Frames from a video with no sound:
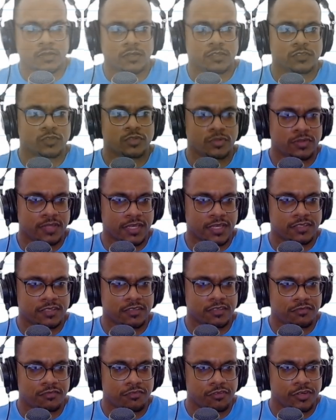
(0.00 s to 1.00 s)
So
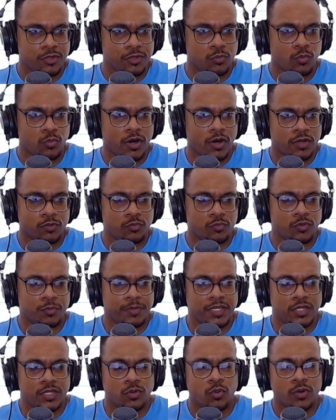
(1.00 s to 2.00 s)
-3, 1 will be
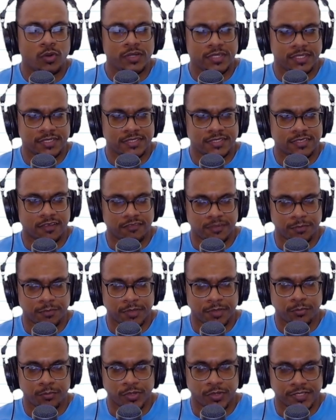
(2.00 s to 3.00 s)
the coordinates of the
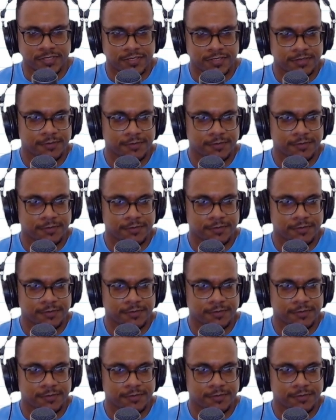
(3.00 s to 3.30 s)
midpoint.